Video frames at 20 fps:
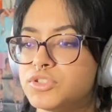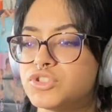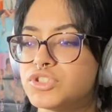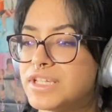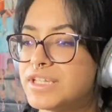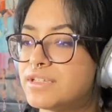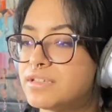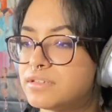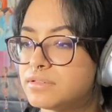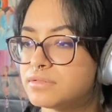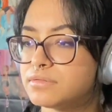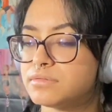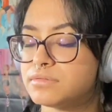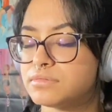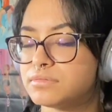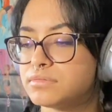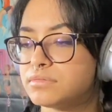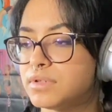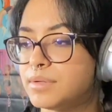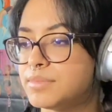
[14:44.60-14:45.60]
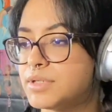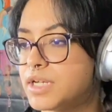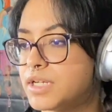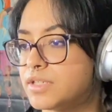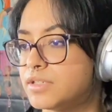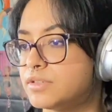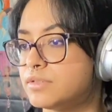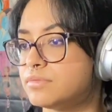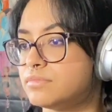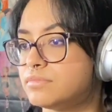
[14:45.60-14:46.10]
Jake, I'm
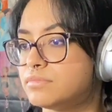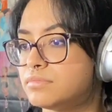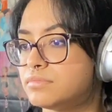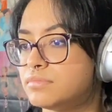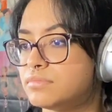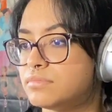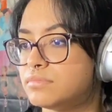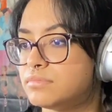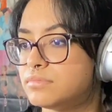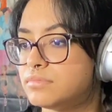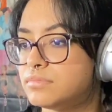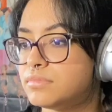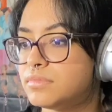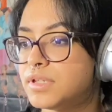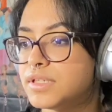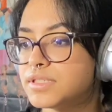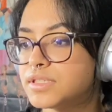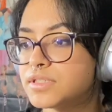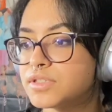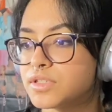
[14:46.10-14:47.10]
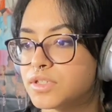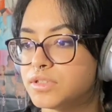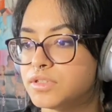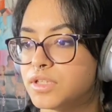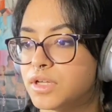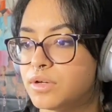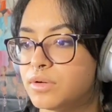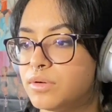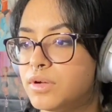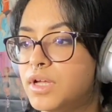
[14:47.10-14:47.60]
tired. This is good
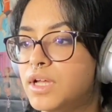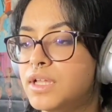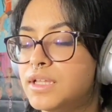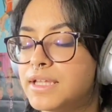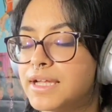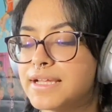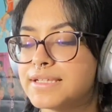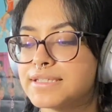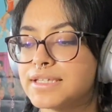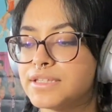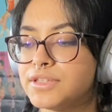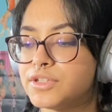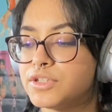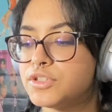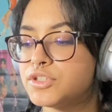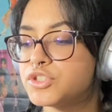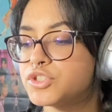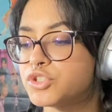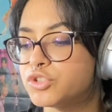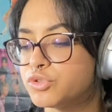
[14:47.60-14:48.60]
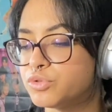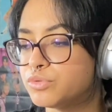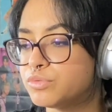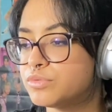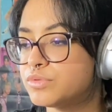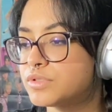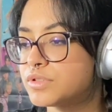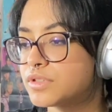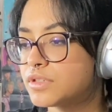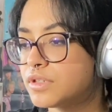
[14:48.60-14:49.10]
though. Like I said, their
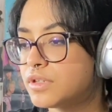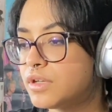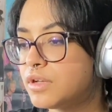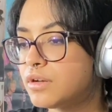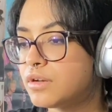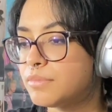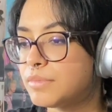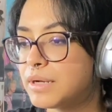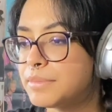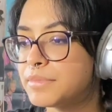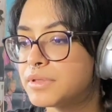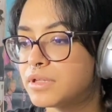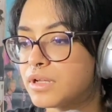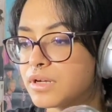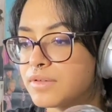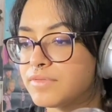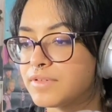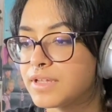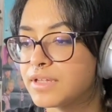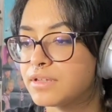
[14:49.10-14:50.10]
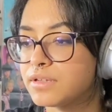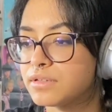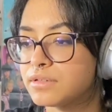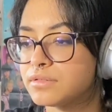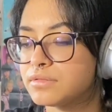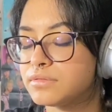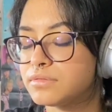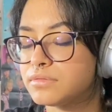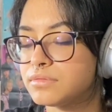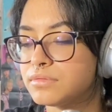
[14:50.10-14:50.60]
shoes remind me a lot of like
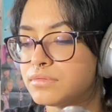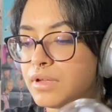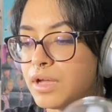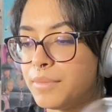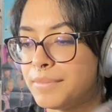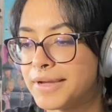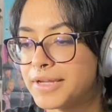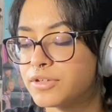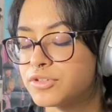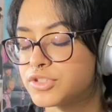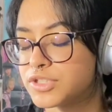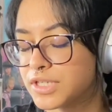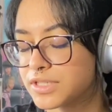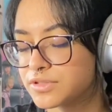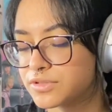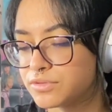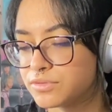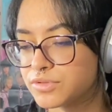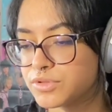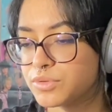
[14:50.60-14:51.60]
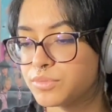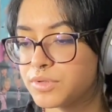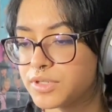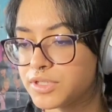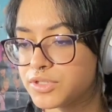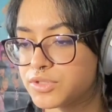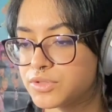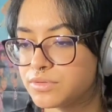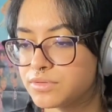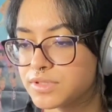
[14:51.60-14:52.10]
how Michael Jackson used to wear
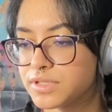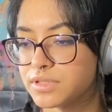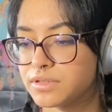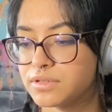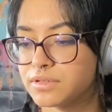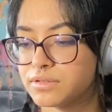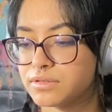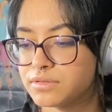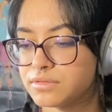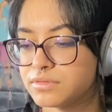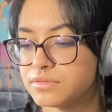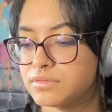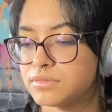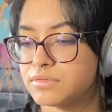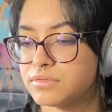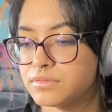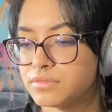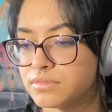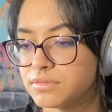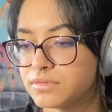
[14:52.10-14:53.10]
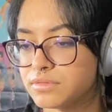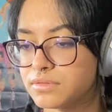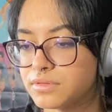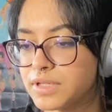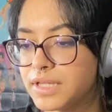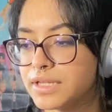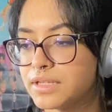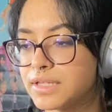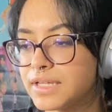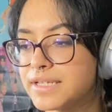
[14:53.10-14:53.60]
his shoes. Like
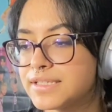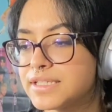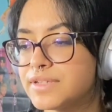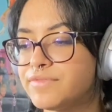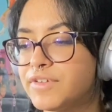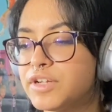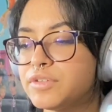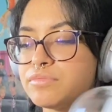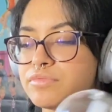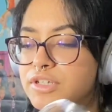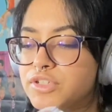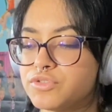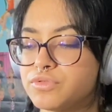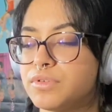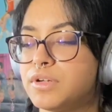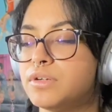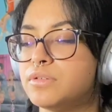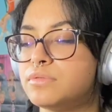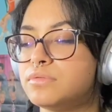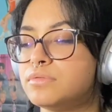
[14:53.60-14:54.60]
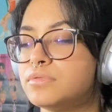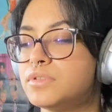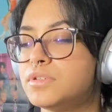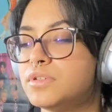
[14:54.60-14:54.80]
I said, very retro.